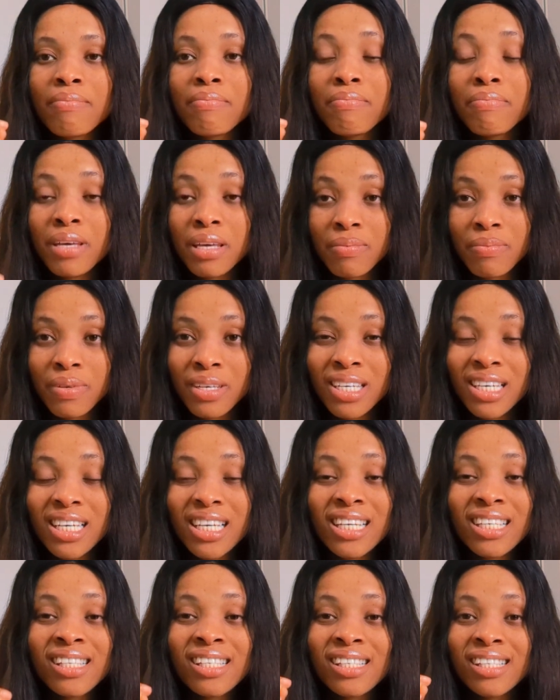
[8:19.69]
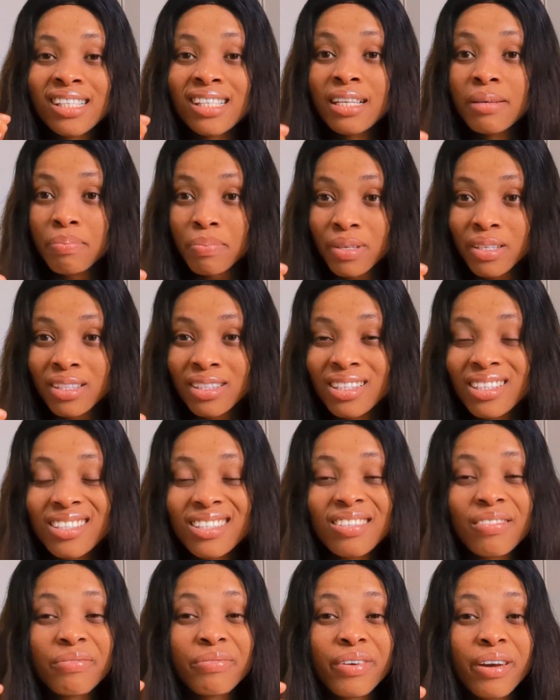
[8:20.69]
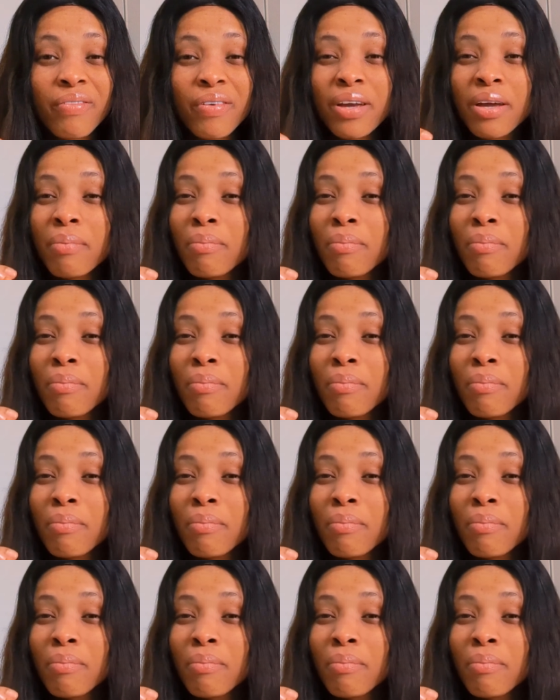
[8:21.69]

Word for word: baby is sleeping this is a very